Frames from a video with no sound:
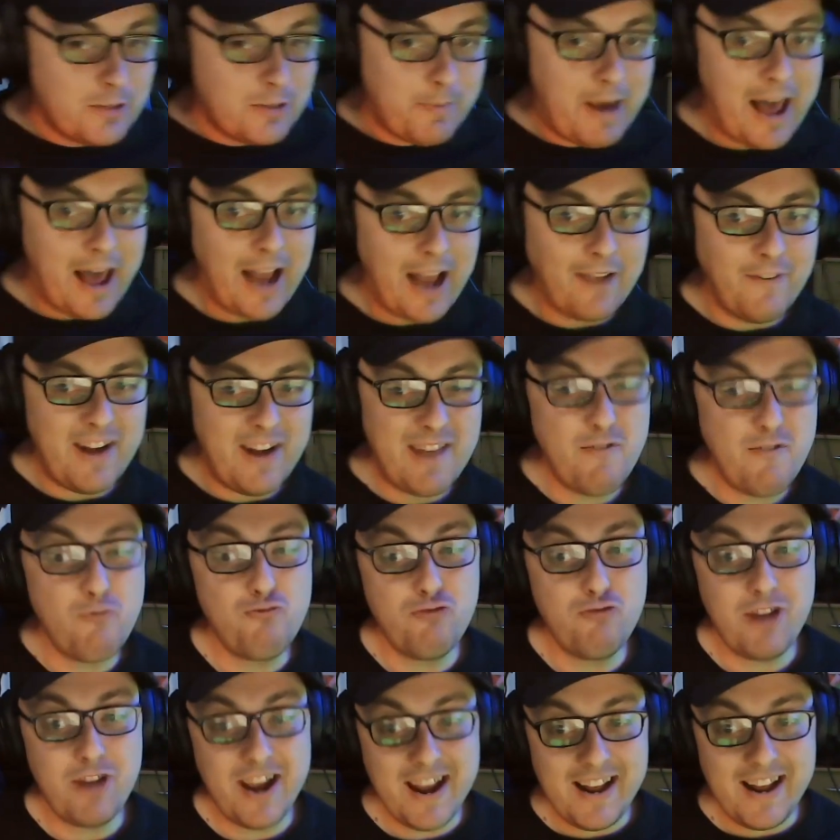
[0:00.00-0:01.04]
are back. They never
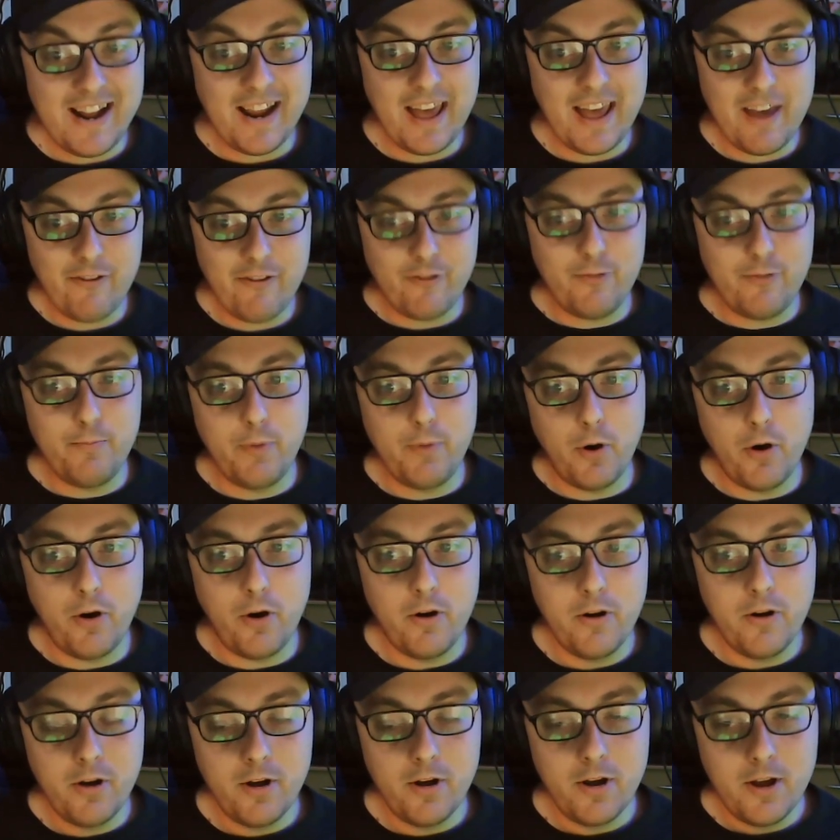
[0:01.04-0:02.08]
really left, but
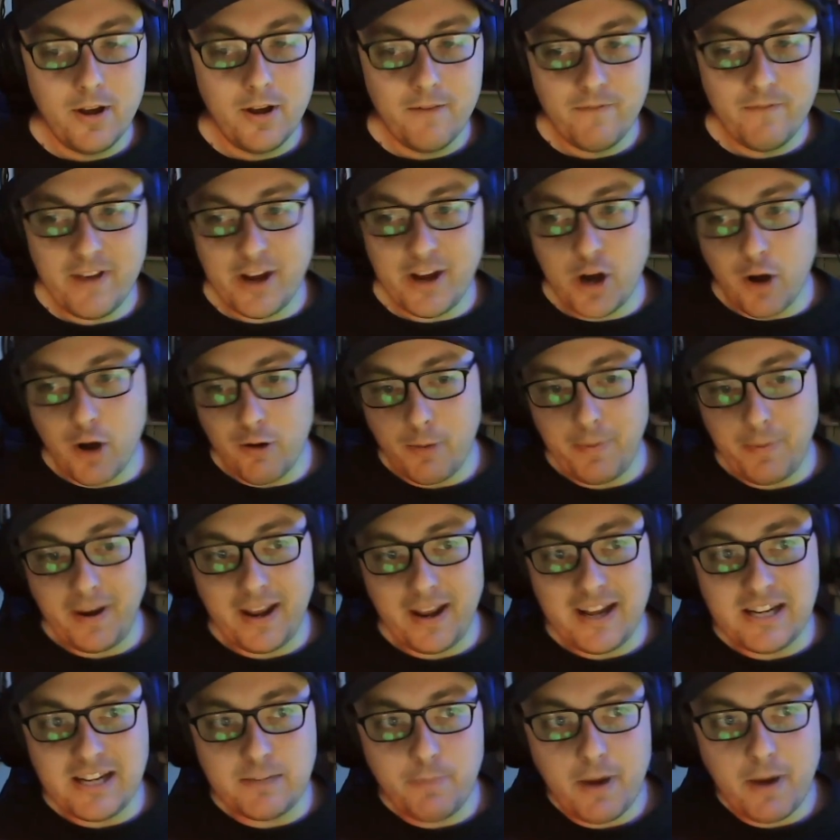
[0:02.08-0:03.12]
they got
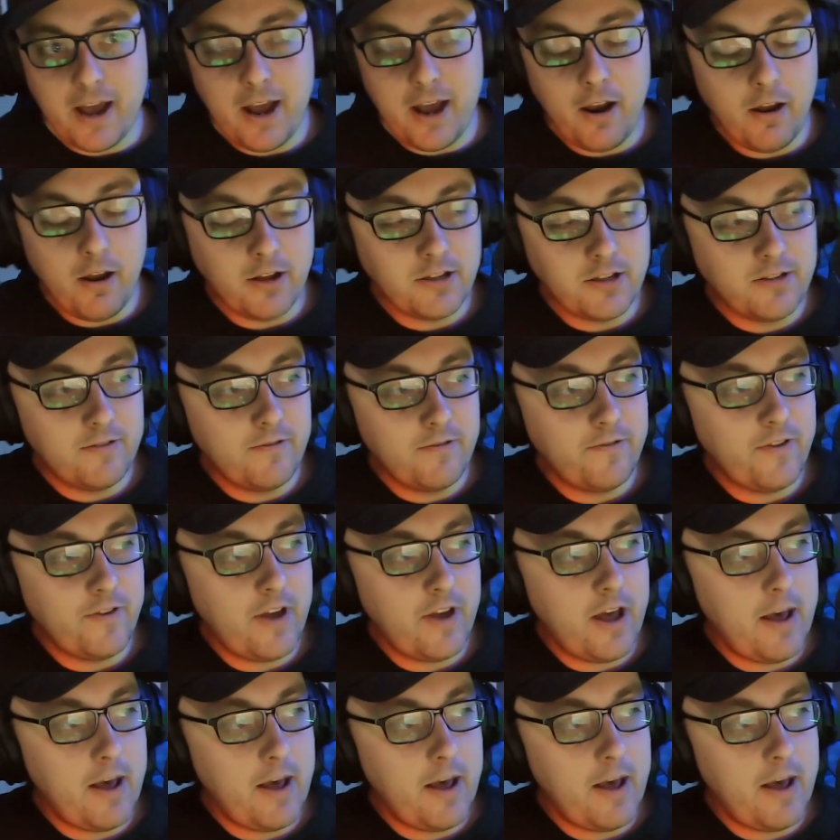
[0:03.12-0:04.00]
replaced by a lot of